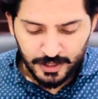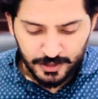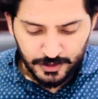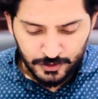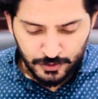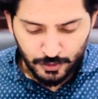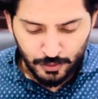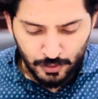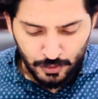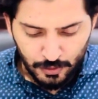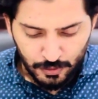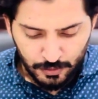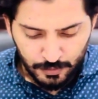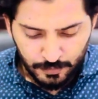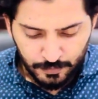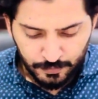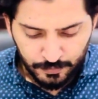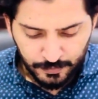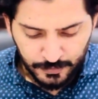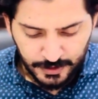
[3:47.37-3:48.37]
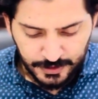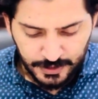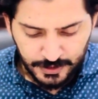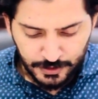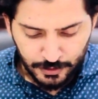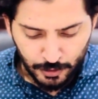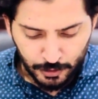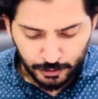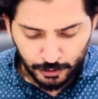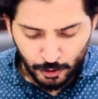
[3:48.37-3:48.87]
So this
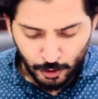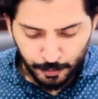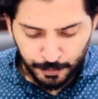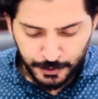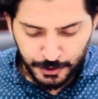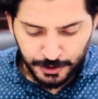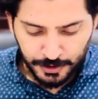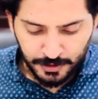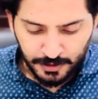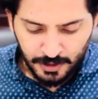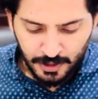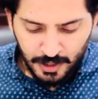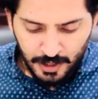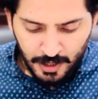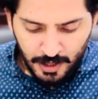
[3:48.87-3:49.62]
is not the option.